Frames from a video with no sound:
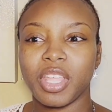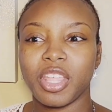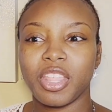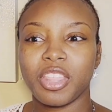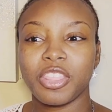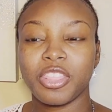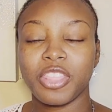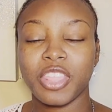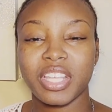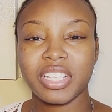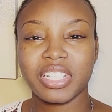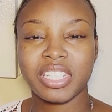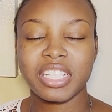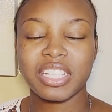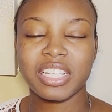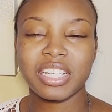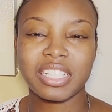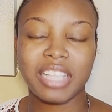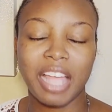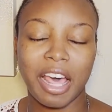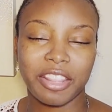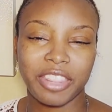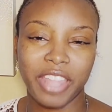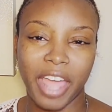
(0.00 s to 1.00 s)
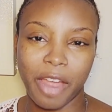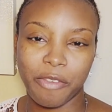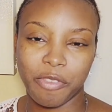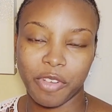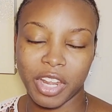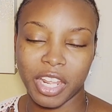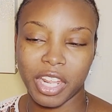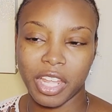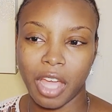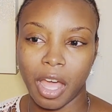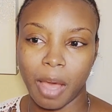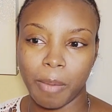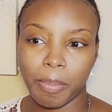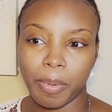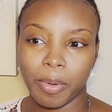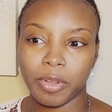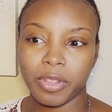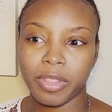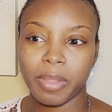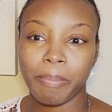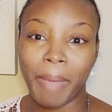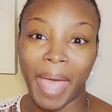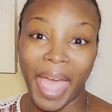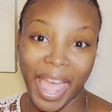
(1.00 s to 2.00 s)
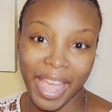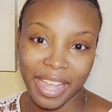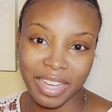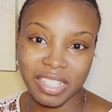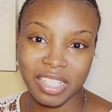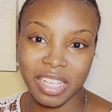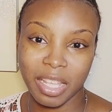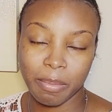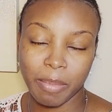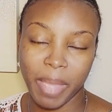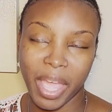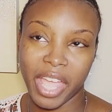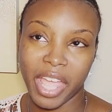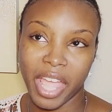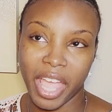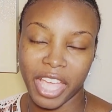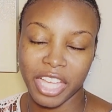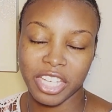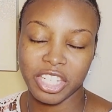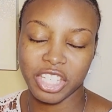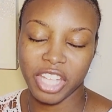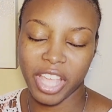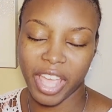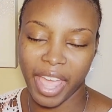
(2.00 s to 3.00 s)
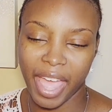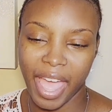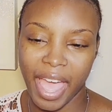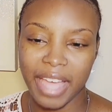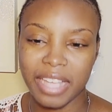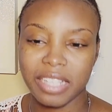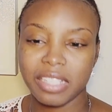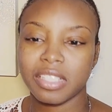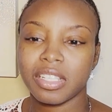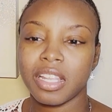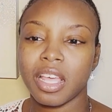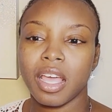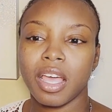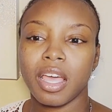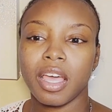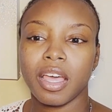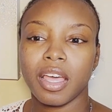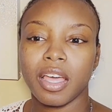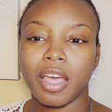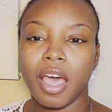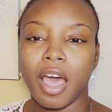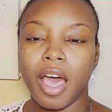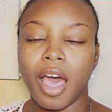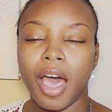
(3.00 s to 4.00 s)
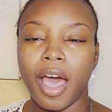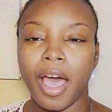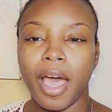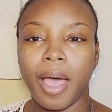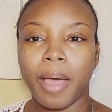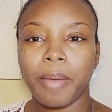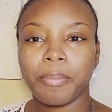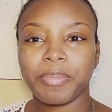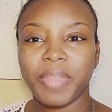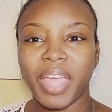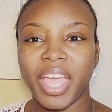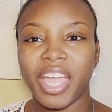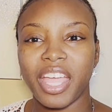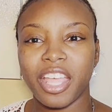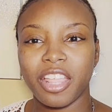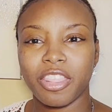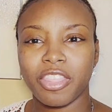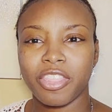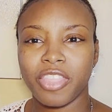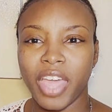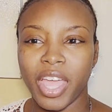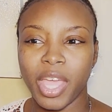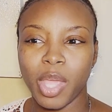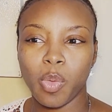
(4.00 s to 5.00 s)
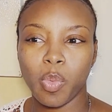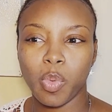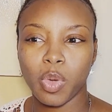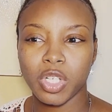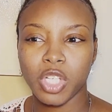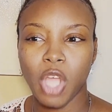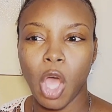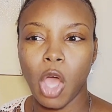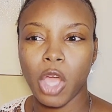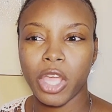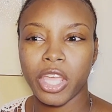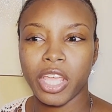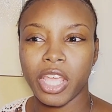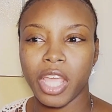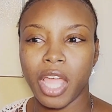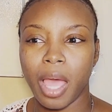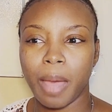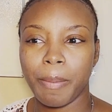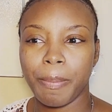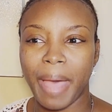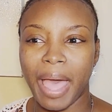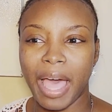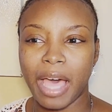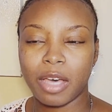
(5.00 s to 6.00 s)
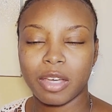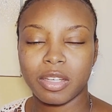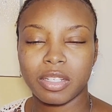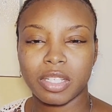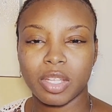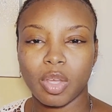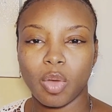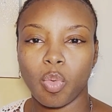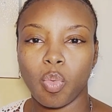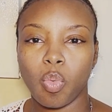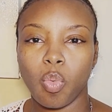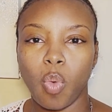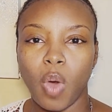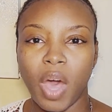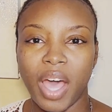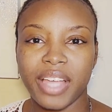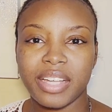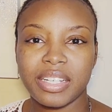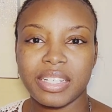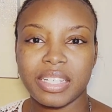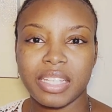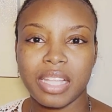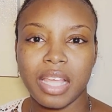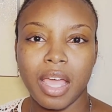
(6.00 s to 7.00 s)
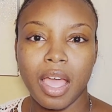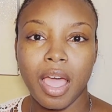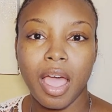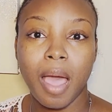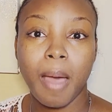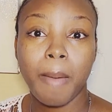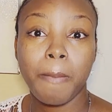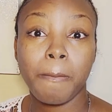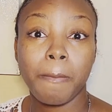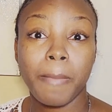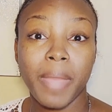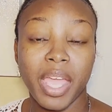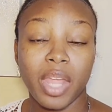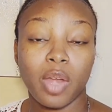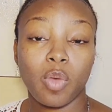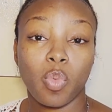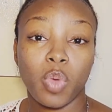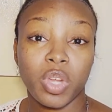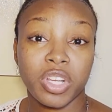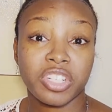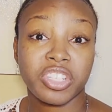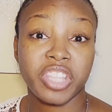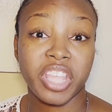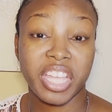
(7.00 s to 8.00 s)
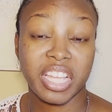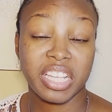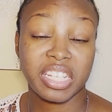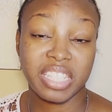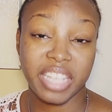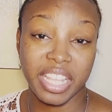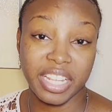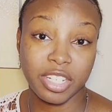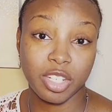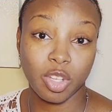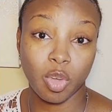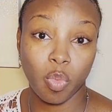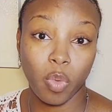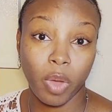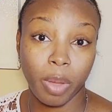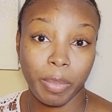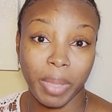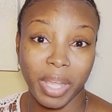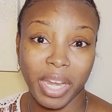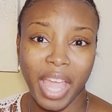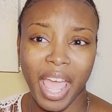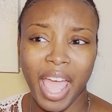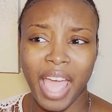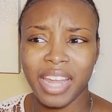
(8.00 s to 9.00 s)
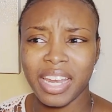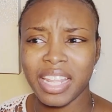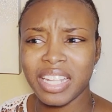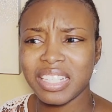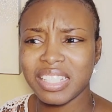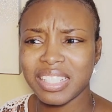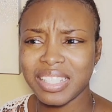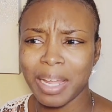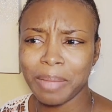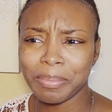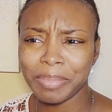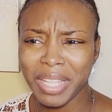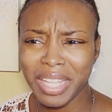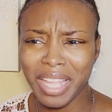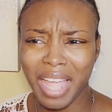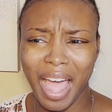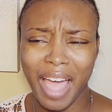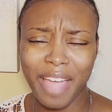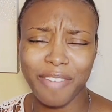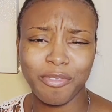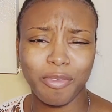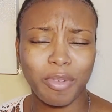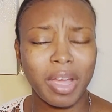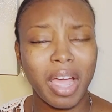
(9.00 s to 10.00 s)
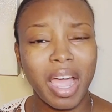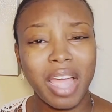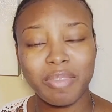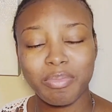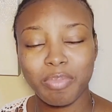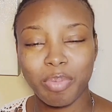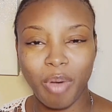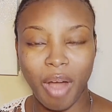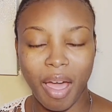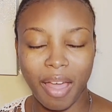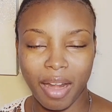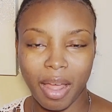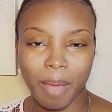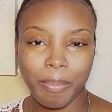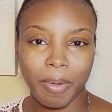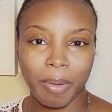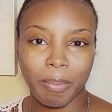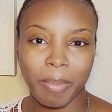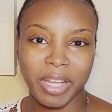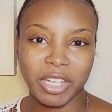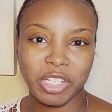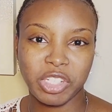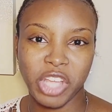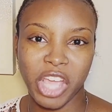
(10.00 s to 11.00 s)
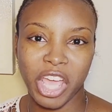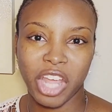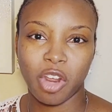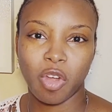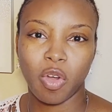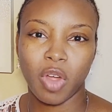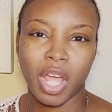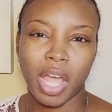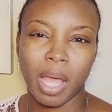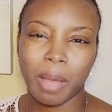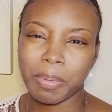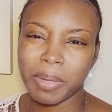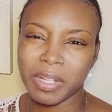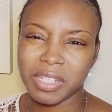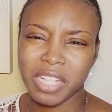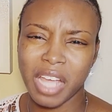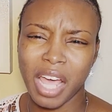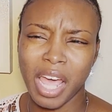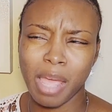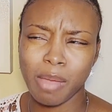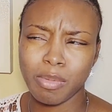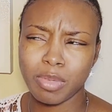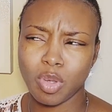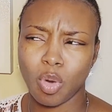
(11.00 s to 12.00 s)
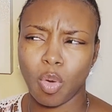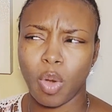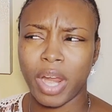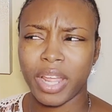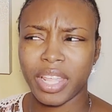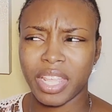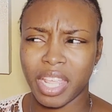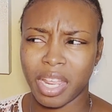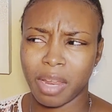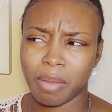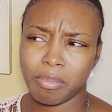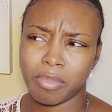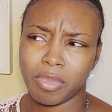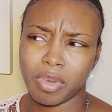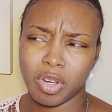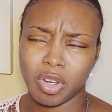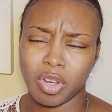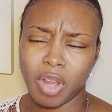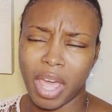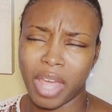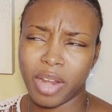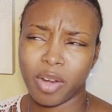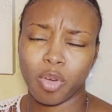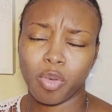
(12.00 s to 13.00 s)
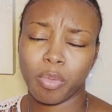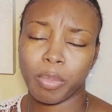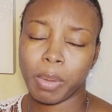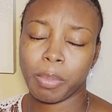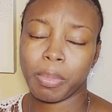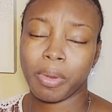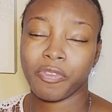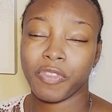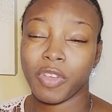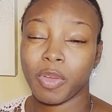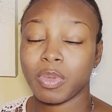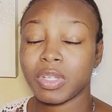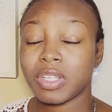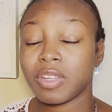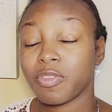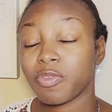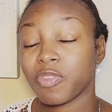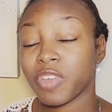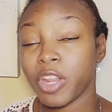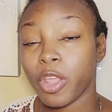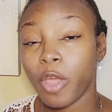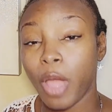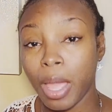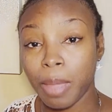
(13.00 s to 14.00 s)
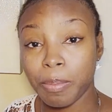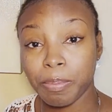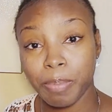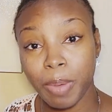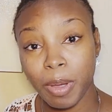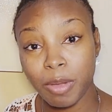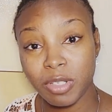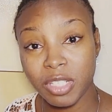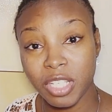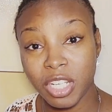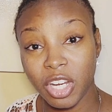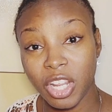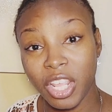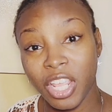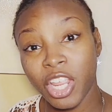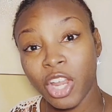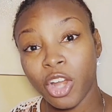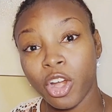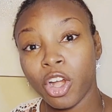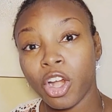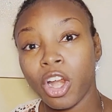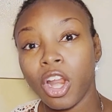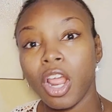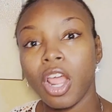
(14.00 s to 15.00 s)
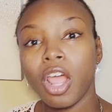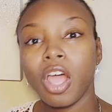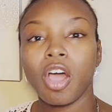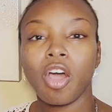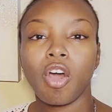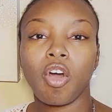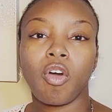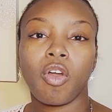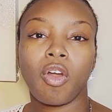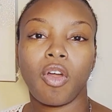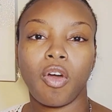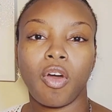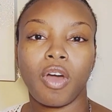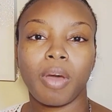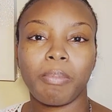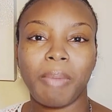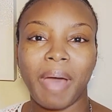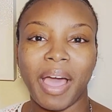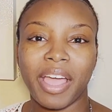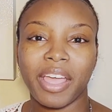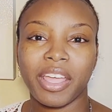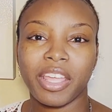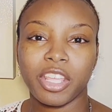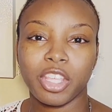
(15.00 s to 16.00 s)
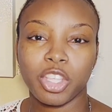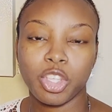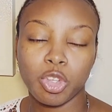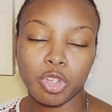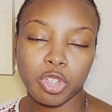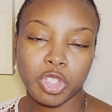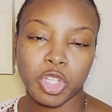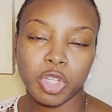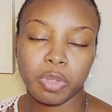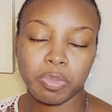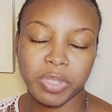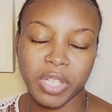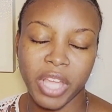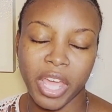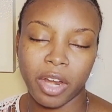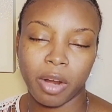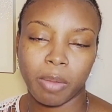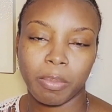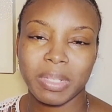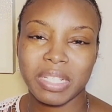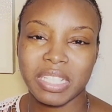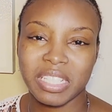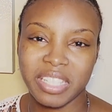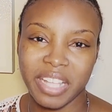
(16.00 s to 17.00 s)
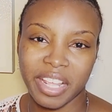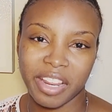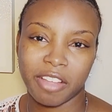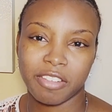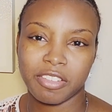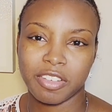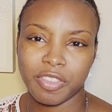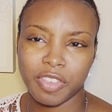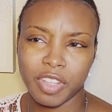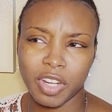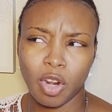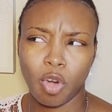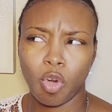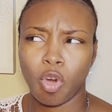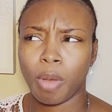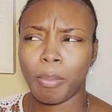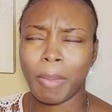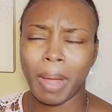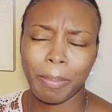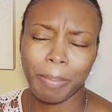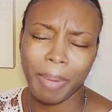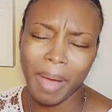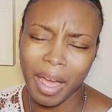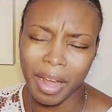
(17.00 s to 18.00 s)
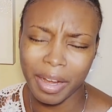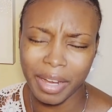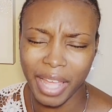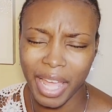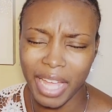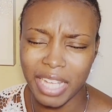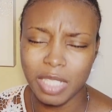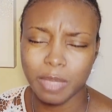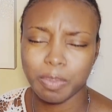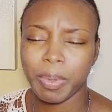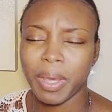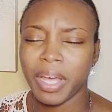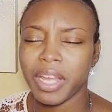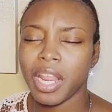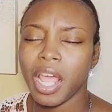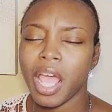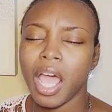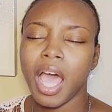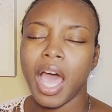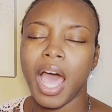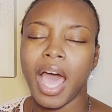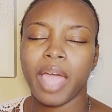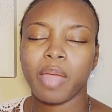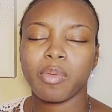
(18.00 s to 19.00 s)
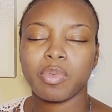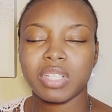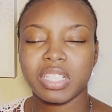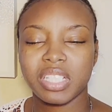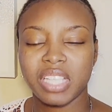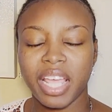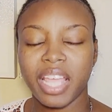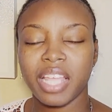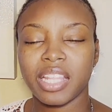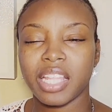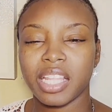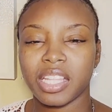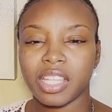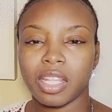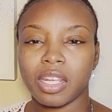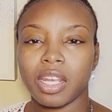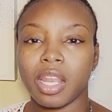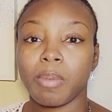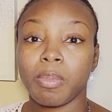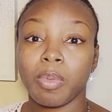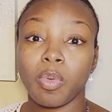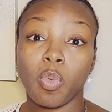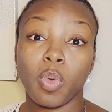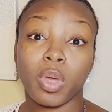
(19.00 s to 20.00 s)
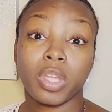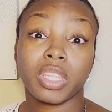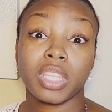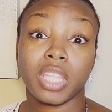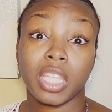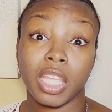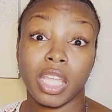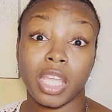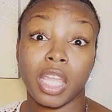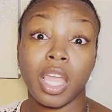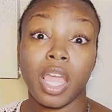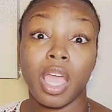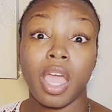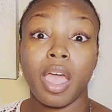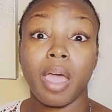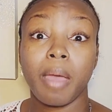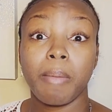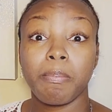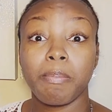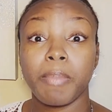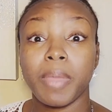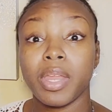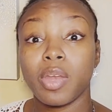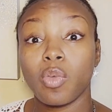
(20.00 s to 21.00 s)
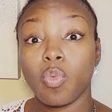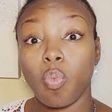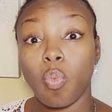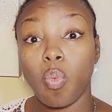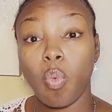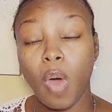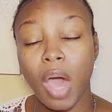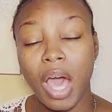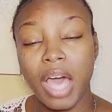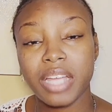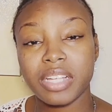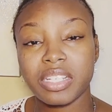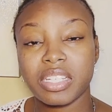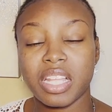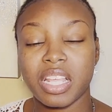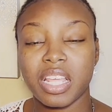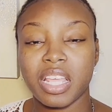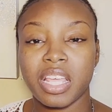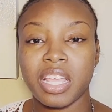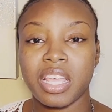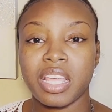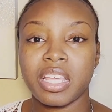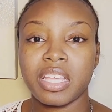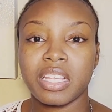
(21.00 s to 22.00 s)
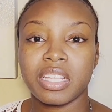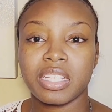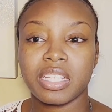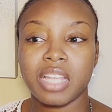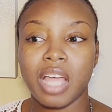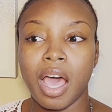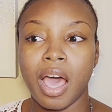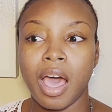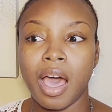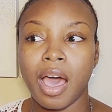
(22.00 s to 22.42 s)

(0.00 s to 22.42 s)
This is a South African couple, the Max, M-A-H-K-S, and they were talking about what men wish they could say to women. And it's something I brought up on my channel a couple of times, or I don't remember if it was a video I posted here or on my YouTube channel, Mrs. Danielle DeVita, or on my podcast. But I was saying that the number one thing men want is